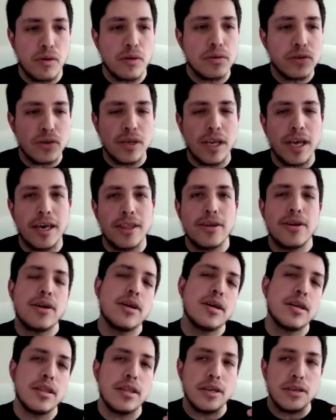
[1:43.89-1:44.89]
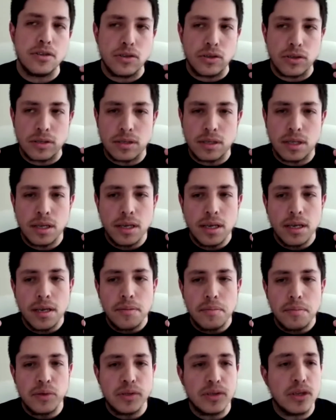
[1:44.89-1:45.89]
together, and then just
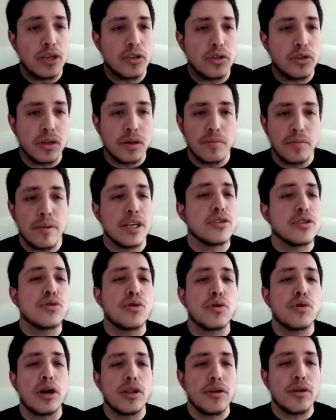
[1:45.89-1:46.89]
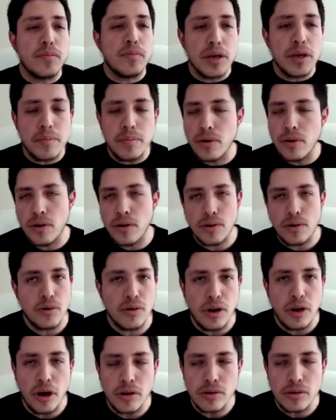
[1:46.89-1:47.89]
potentially mentor other people. Who
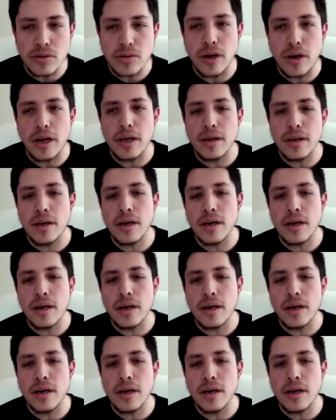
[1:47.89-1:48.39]
knows, right?